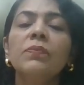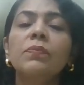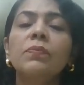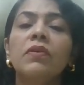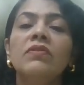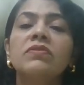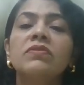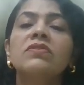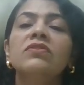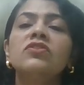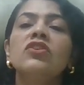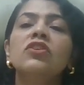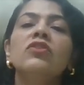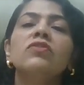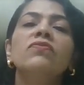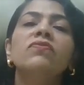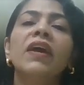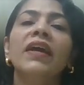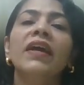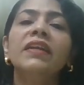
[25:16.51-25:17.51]
process till you
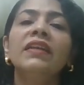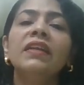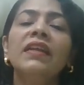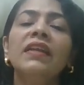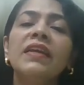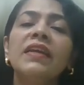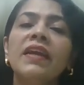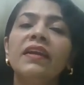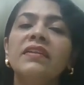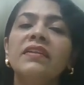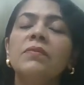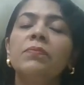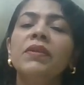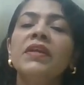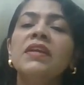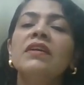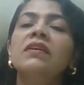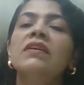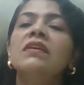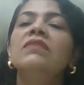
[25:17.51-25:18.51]
finally get the
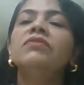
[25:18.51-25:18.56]
pre-curve